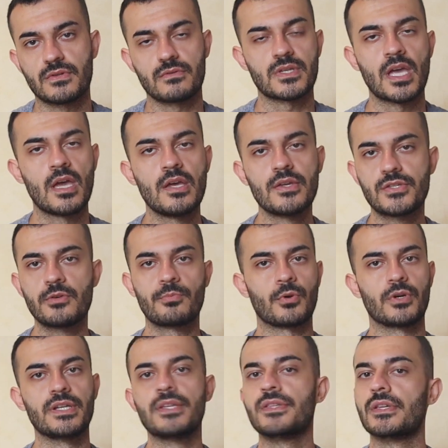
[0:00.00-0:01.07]
It was
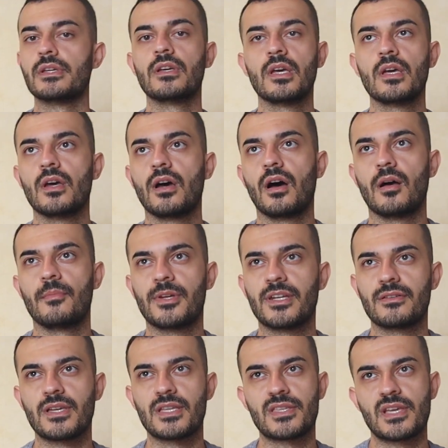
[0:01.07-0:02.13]
super easy, and
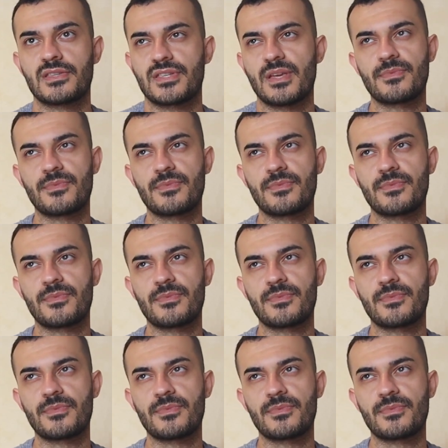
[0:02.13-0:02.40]
it's